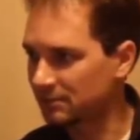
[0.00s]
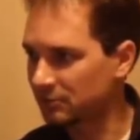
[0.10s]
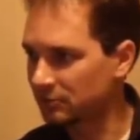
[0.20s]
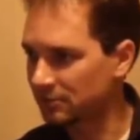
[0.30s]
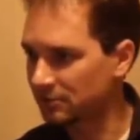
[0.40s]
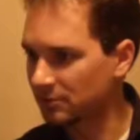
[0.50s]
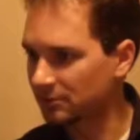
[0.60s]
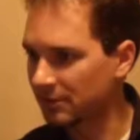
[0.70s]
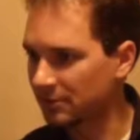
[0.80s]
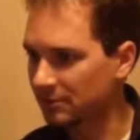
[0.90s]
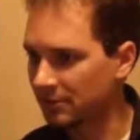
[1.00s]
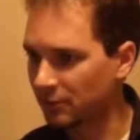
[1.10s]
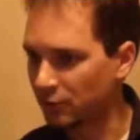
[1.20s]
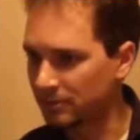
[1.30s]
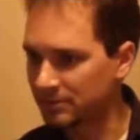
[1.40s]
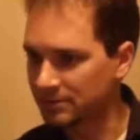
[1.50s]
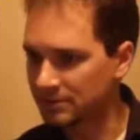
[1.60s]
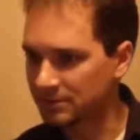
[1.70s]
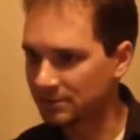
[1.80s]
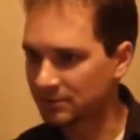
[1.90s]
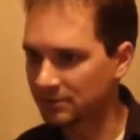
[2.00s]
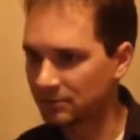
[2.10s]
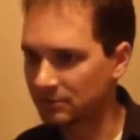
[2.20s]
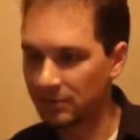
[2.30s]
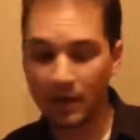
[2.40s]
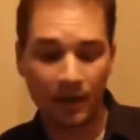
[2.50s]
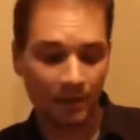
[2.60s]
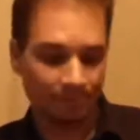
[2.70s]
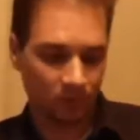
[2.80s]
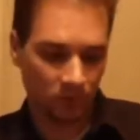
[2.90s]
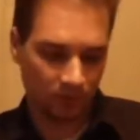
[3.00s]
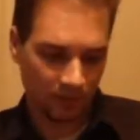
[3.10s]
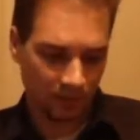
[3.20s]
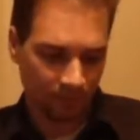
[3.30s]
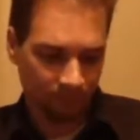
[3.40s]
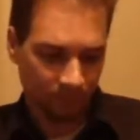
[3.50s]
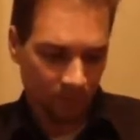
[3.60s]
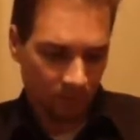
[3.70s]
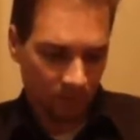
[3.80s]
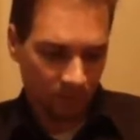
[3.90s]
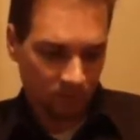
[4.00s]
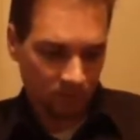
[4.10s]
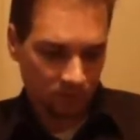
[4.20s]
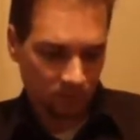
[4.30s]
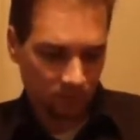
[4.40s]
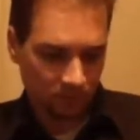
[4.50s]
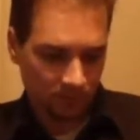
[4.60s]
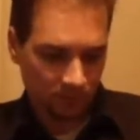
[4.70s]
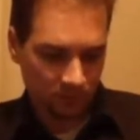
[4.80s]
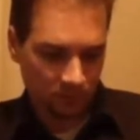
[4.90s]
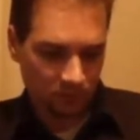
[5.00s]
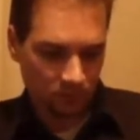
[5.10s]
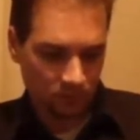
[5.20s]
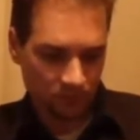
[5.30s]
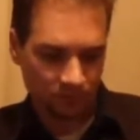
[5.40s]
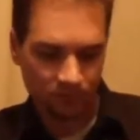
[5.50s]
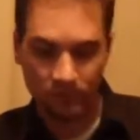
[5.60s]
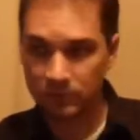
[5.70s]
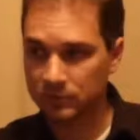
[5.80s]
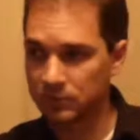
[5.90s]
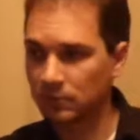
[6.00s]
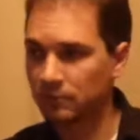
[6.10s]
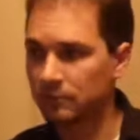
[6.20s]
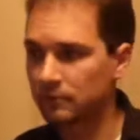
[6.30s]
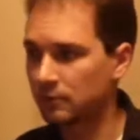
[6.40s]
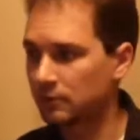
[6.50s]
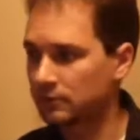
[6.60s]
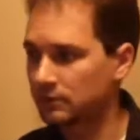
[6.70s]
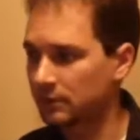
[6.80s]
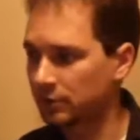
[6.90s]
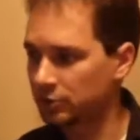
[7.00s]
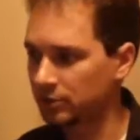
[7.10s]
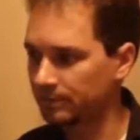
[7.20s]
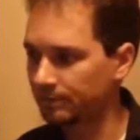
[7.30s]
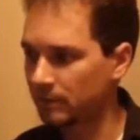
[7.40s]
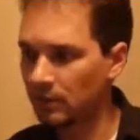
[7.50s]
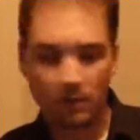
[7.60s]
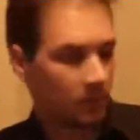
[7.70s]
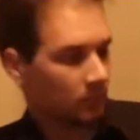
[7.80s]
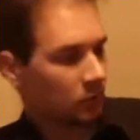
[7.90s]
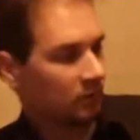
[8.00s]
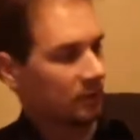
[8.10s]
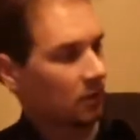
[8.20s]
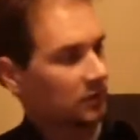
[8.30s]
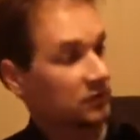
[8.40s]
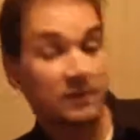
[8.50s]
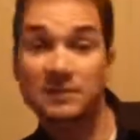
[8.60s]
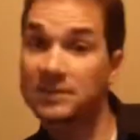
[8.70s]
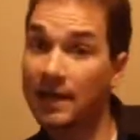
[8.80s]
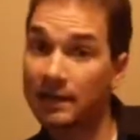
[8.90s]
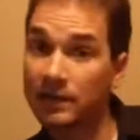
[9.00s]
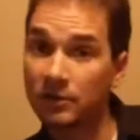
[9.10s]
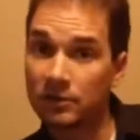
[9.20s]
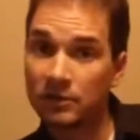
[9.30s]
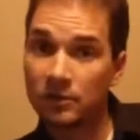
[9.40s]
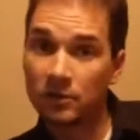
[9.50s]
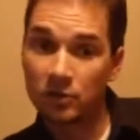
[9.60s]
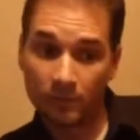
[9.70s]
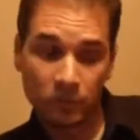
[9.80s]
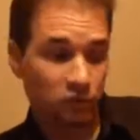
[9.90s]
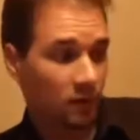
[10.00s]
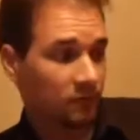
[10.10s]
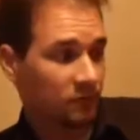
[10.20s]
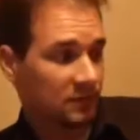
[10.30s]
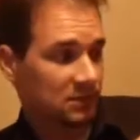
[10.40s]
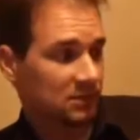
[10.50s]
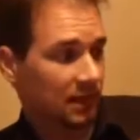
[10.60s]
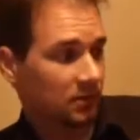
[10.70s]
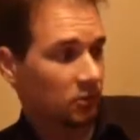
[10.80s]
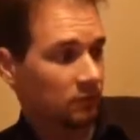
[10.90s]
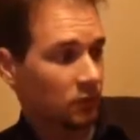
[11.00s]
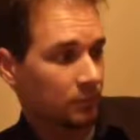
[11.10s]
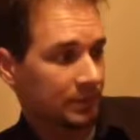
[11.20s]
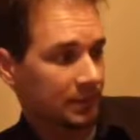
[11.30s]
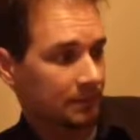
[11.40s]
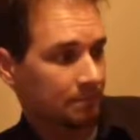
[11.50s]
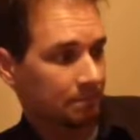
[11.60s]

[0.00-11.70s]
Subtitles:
you can look later, I hope, because, okay, all right. So there's your first overall selection. Moving on to the second number drawn for the second overall pick.